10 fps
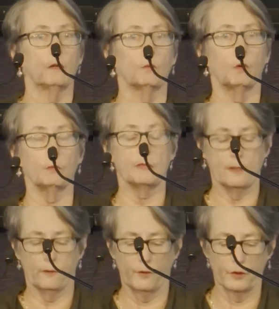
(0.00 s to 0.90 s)
what was in
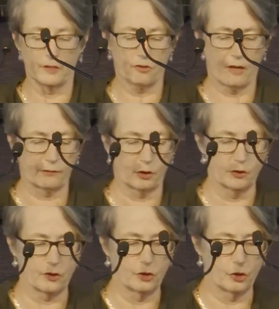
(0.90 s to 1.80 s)
the first draft
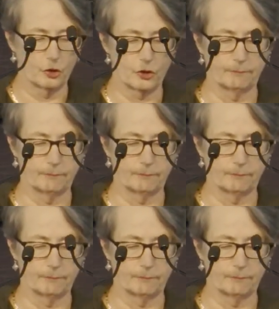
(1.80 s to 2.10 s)
constitution.